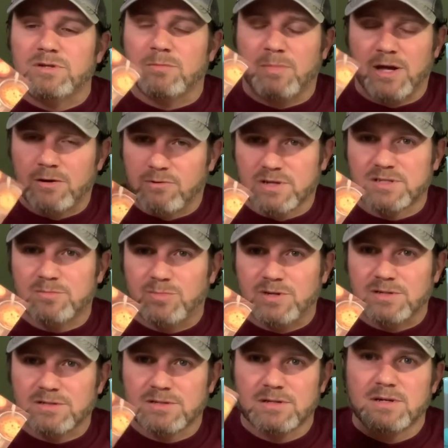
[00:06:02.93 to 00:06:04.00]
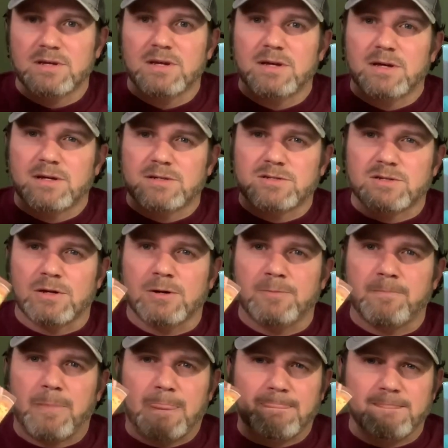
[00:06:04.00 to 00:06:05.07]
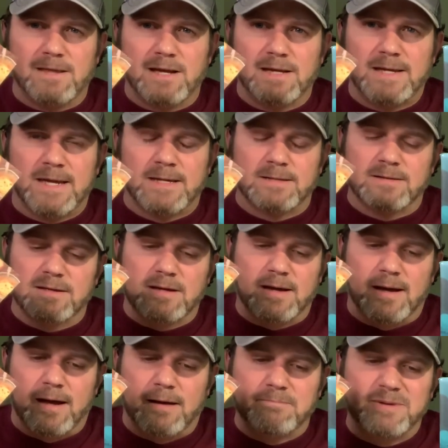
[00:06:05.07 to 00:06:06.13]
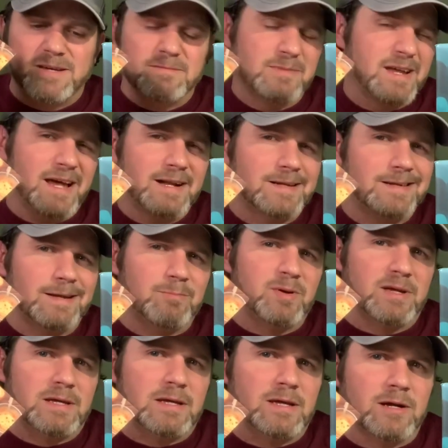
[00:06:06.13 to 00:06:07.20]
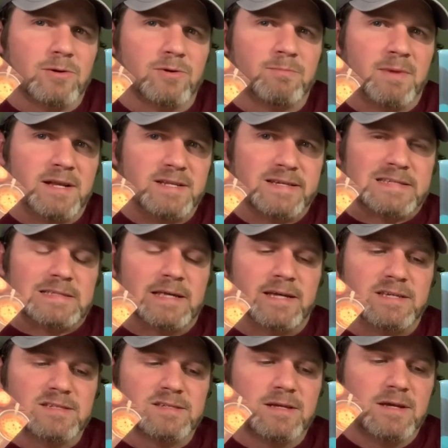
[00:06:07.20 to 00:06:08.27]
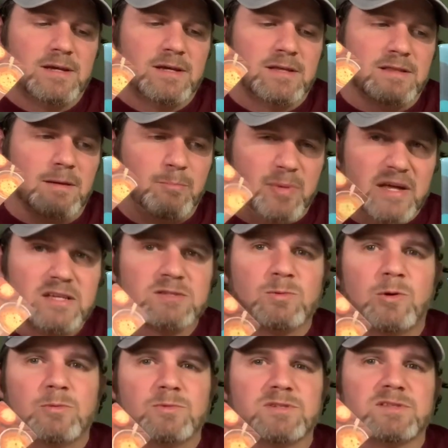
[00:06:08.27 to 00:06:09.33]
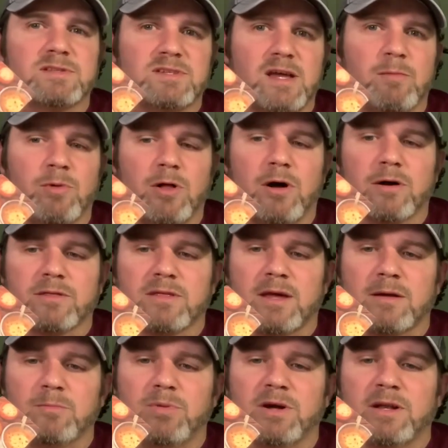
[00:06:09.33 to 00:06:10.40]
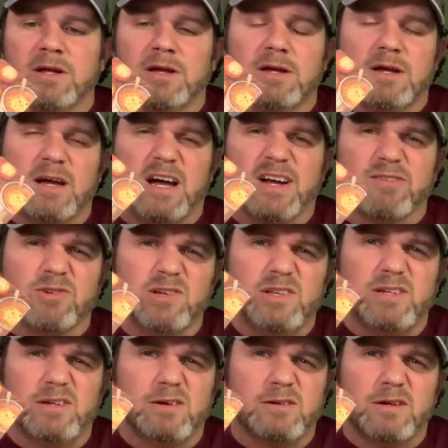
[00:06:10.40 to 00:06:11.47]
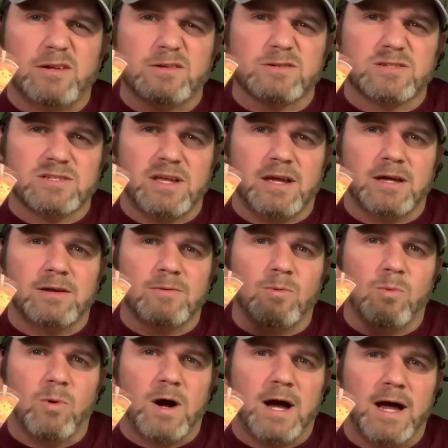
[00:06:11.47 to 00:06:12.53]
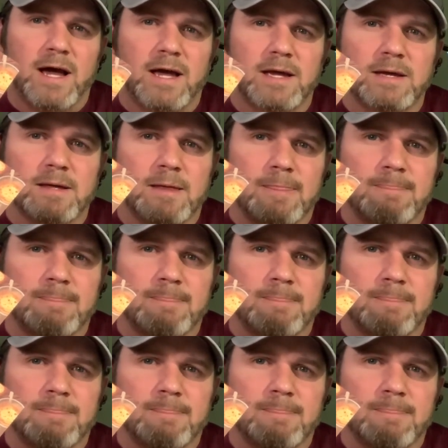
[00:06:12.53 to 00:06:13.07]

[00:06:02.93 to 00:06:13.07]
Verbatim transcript: to make recipes. So, again, I'm getting kind of nitpicky here with my dislikes. The biggest one was the table hog thing, but I really don't understand why